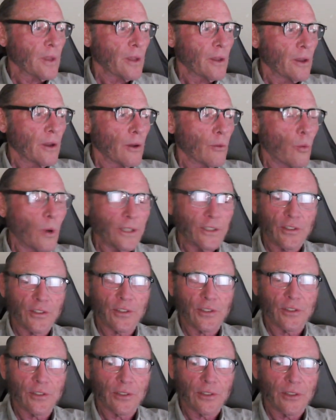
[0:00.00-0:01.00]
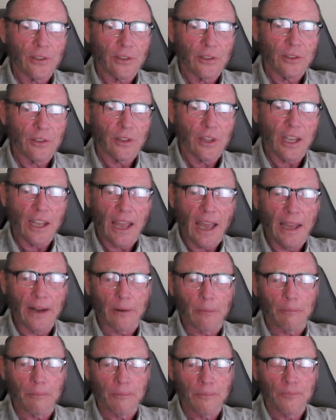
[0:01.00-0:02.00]
What's the
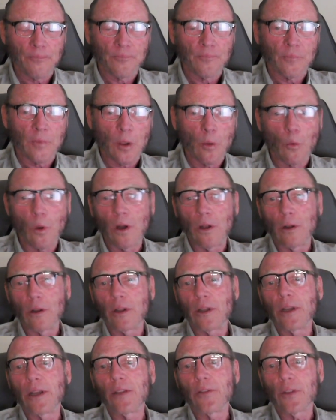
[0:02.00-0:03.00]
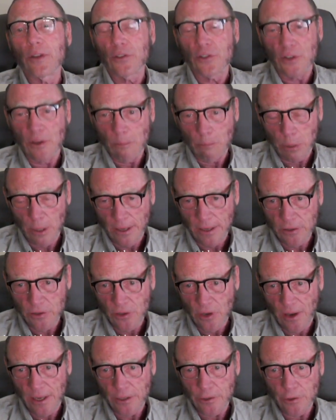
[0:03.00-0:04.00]
atom? Well, in the simplex
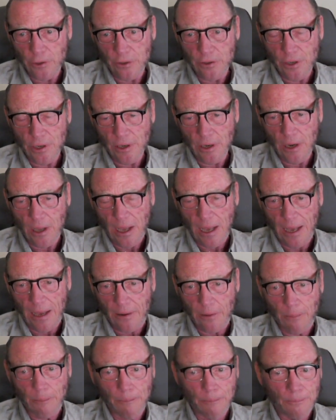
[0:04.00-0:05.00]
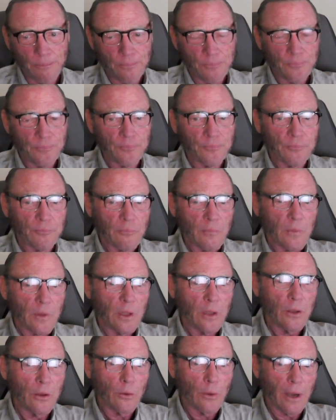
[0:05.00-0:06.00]
hydrogen atom,
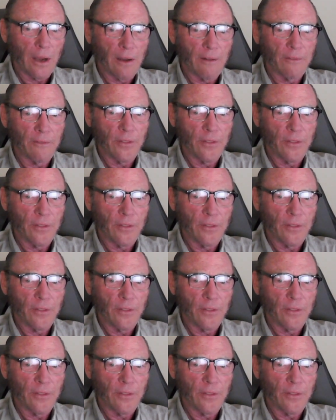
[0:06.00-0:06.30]
you have the